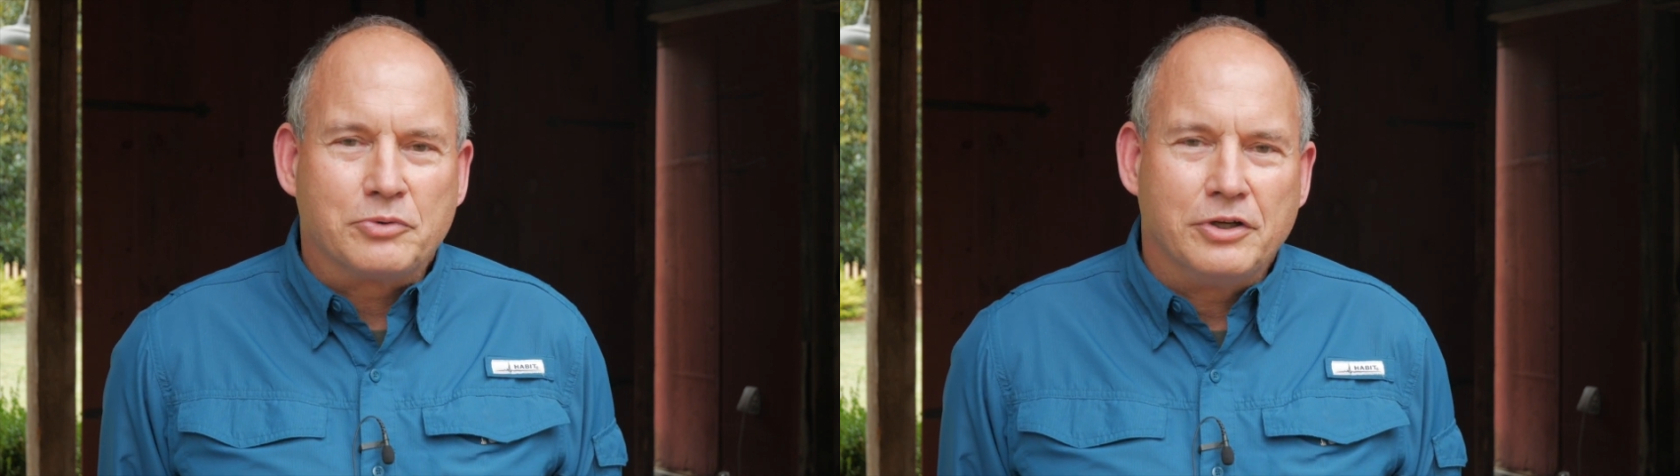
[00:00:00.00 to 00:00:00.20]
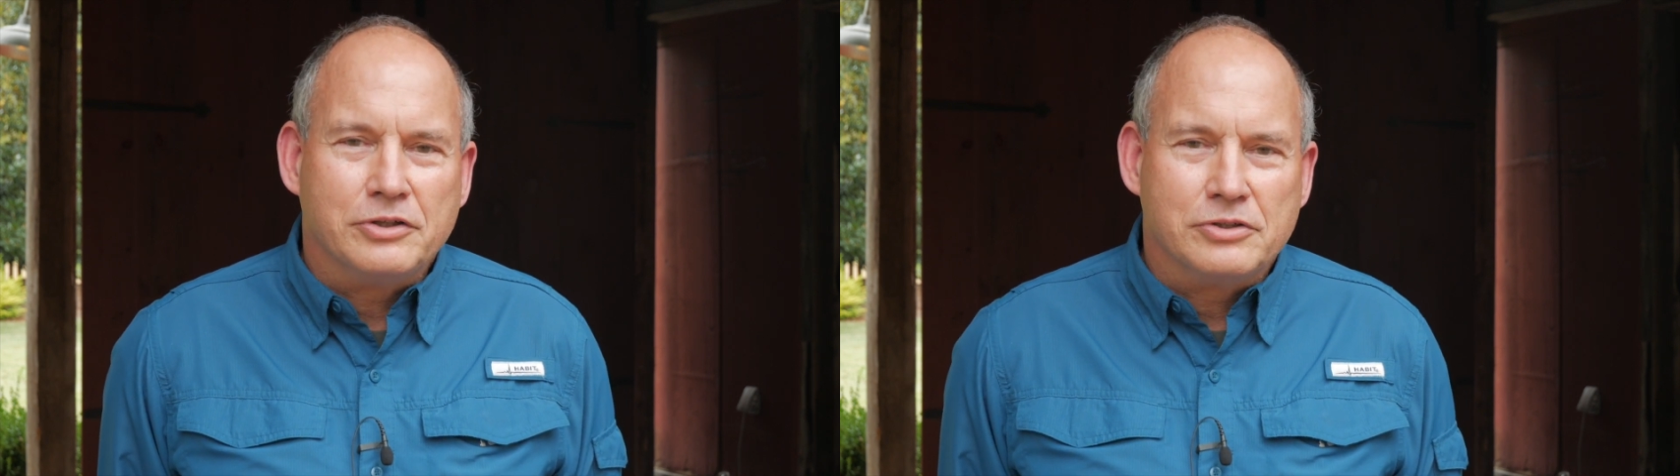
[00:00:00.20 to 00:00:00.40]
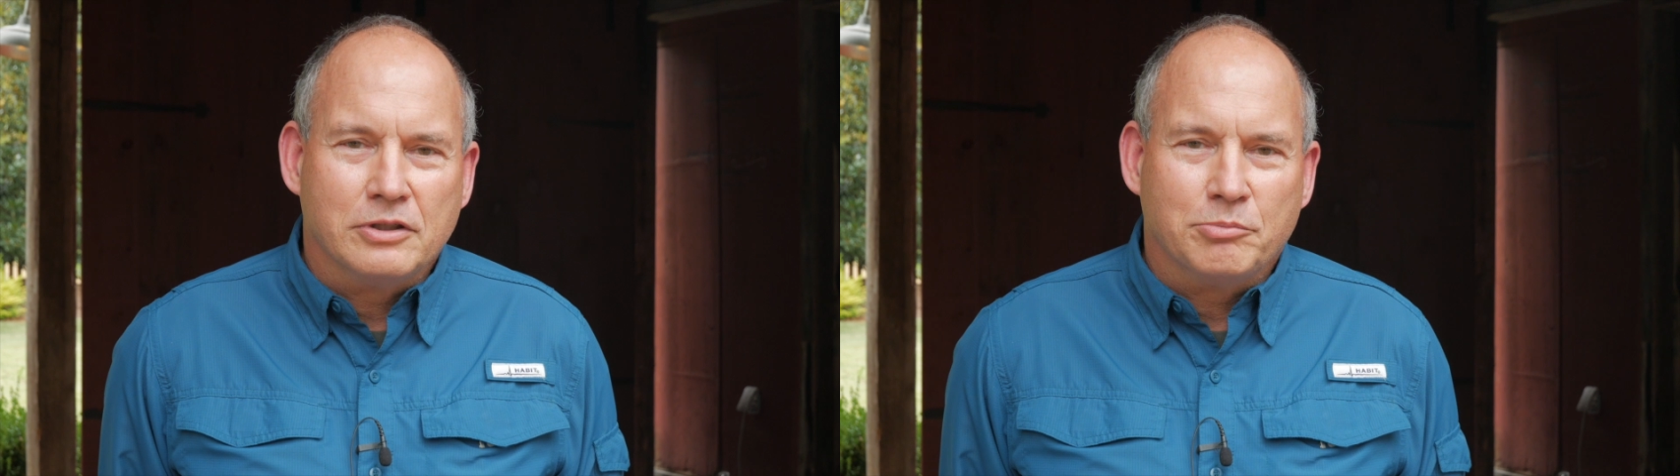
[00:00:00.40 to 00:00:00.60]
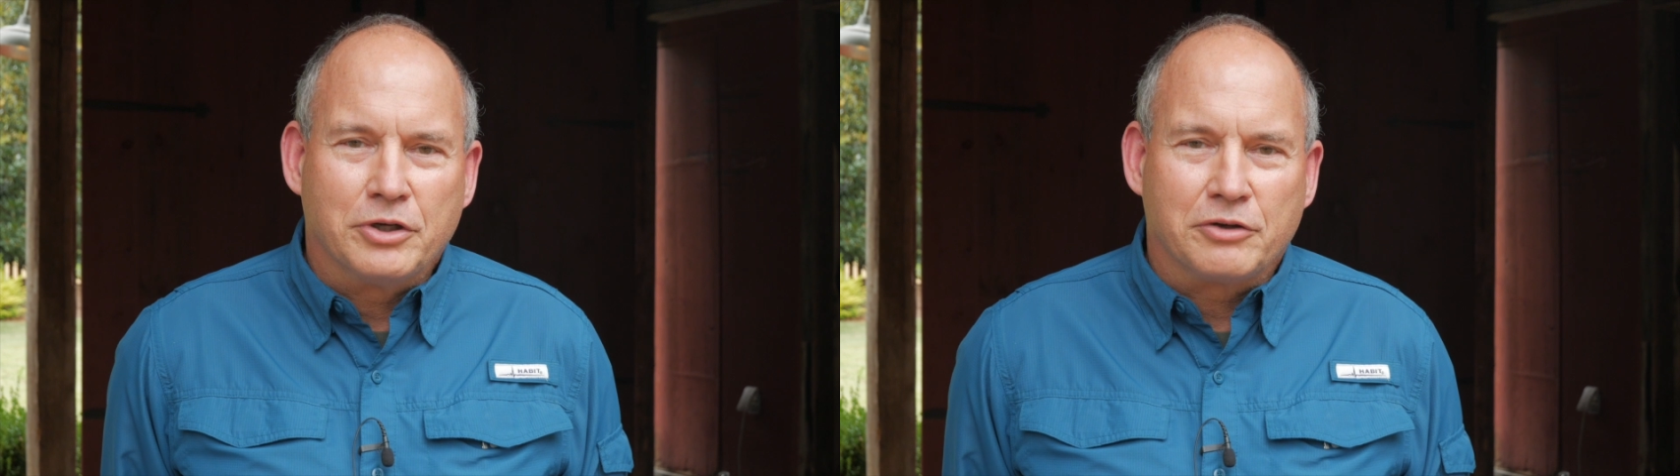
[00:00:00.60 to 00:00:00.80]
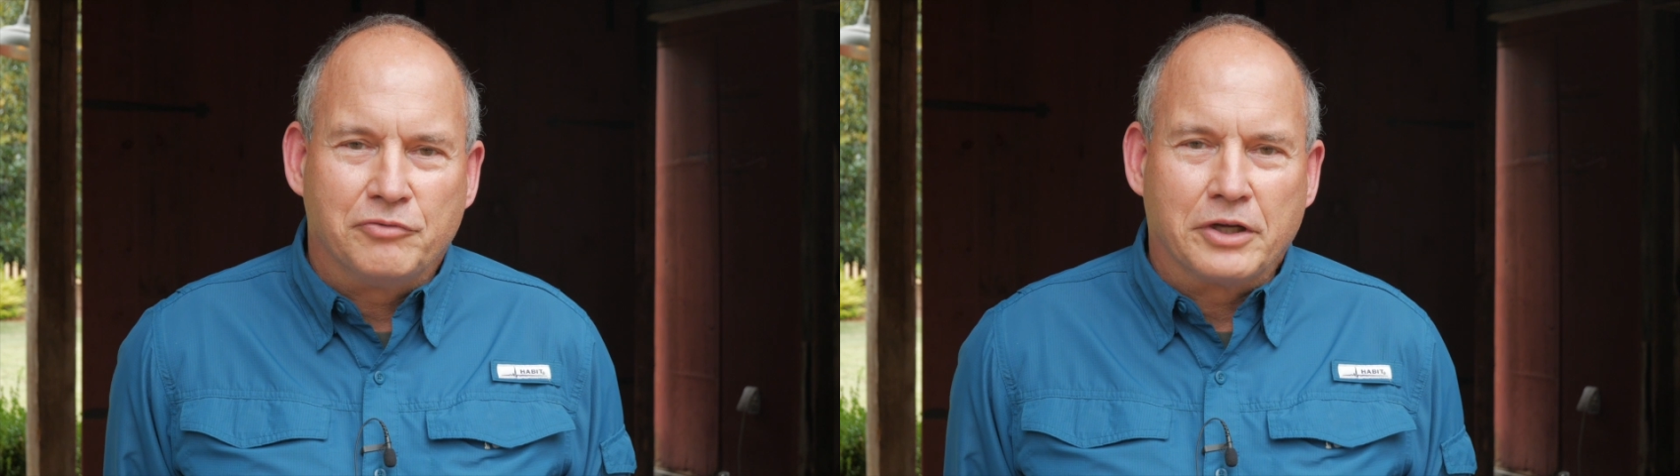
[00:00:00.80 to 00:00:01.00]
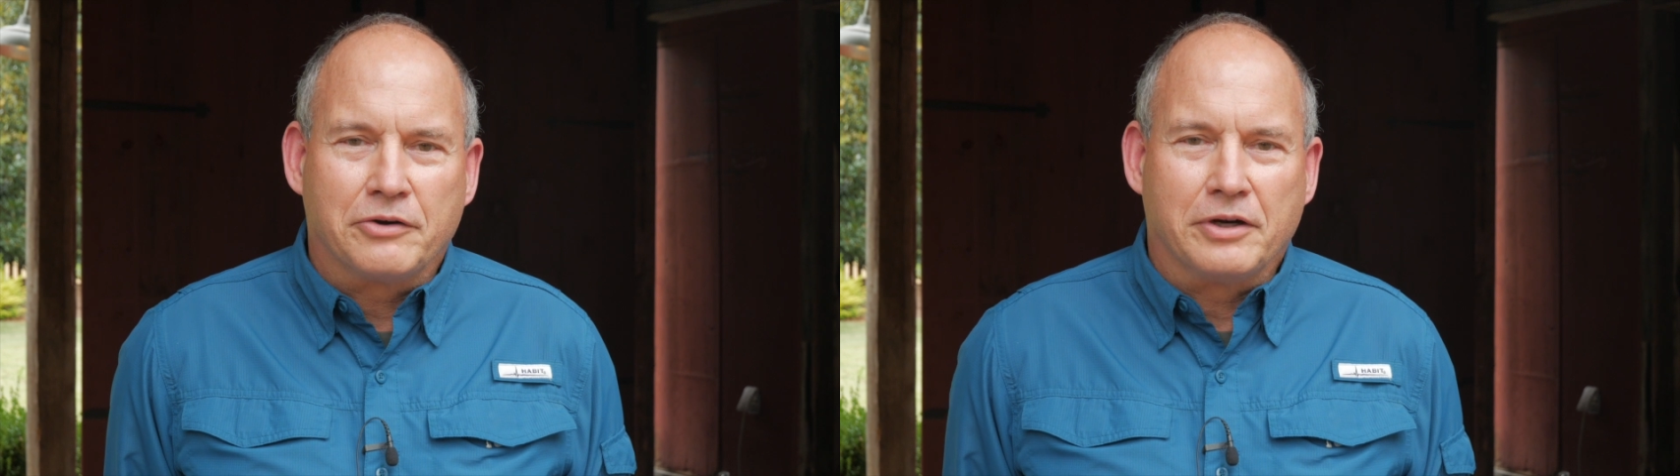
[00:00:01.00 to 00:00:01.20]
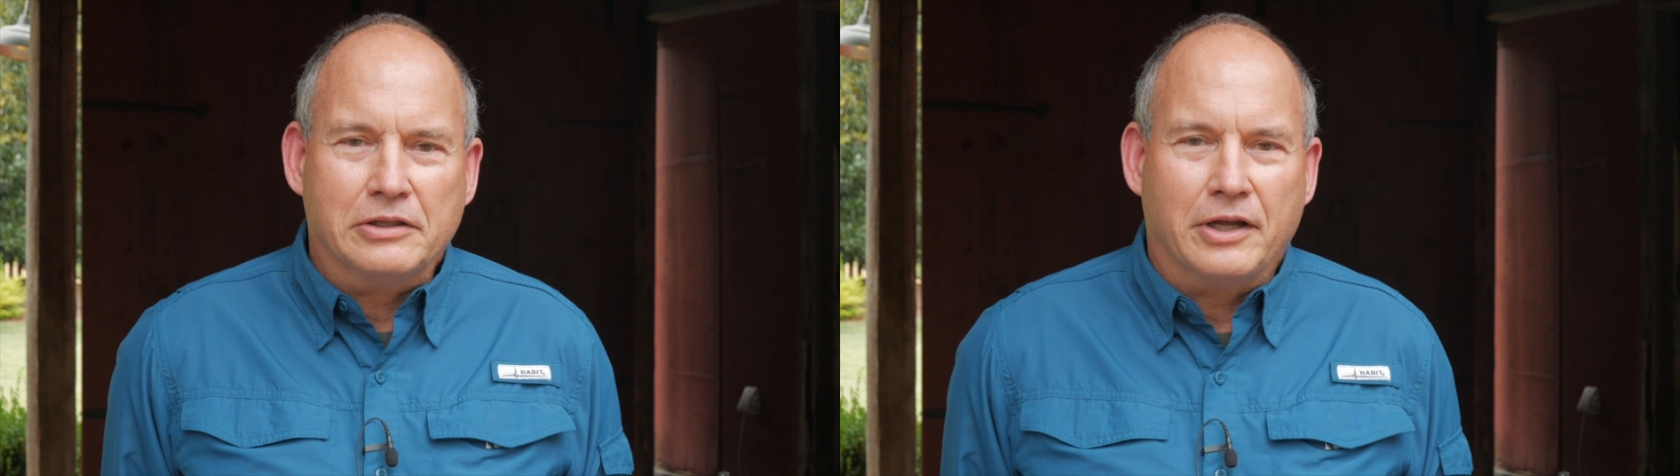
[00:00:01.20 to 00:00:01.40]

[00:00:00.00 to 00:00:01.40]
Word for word: were using the book Flickering